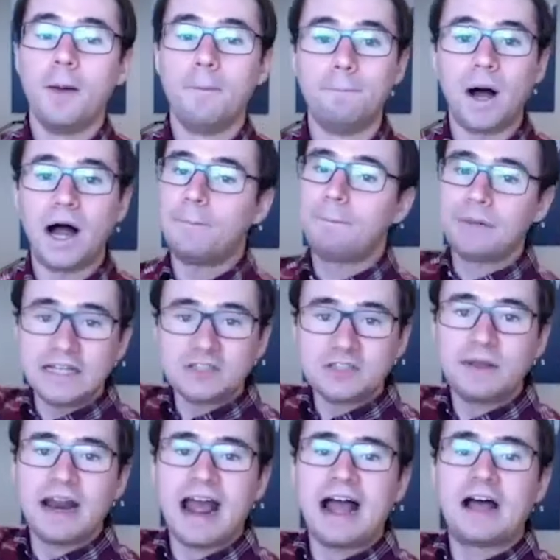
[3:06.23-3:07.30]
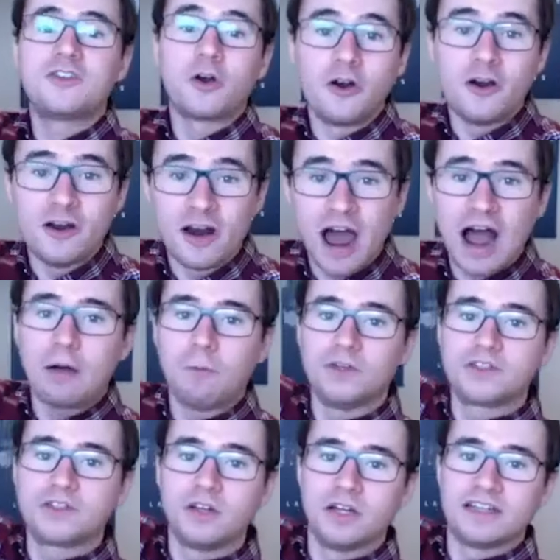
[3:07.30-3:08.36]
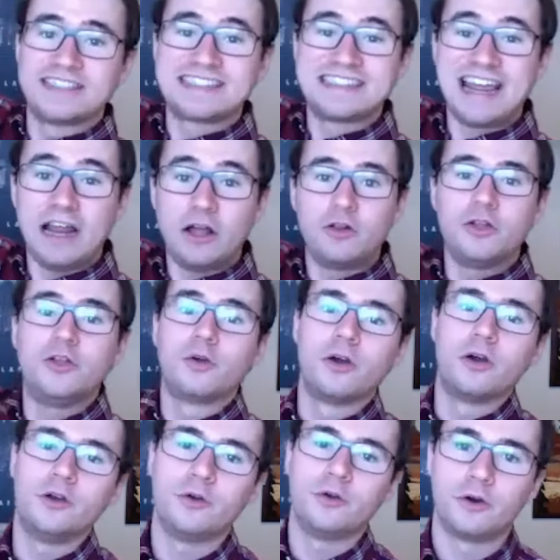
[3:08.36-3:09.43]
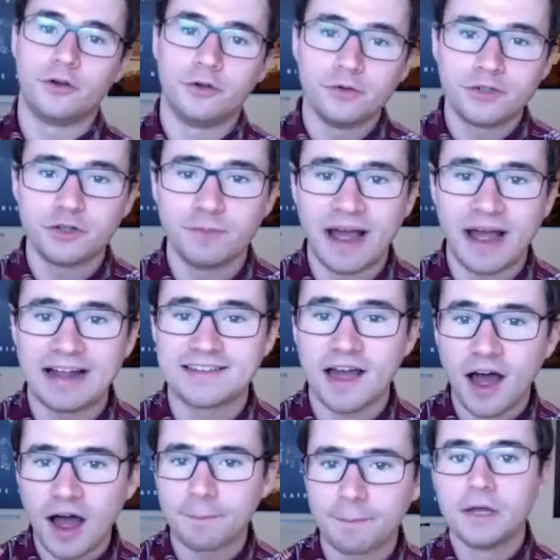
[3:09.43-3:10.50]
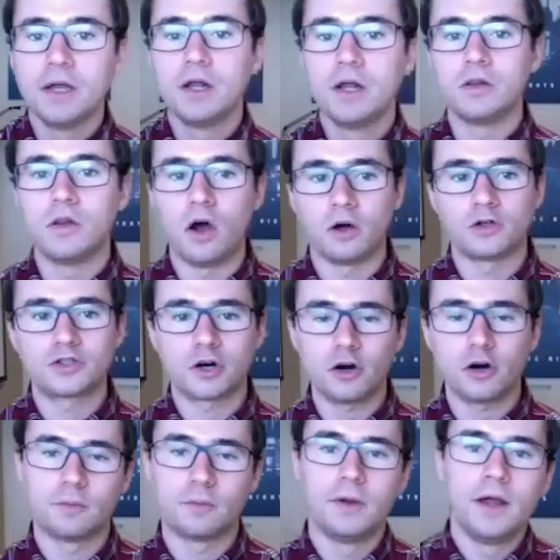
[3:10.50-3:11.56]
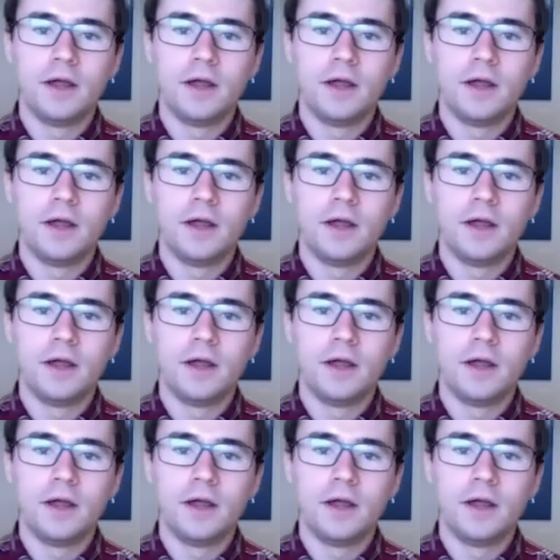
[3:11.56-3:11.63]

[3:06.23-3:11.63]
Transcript: but placement ads are not what's going to scale your, your YouTube ads up long-term,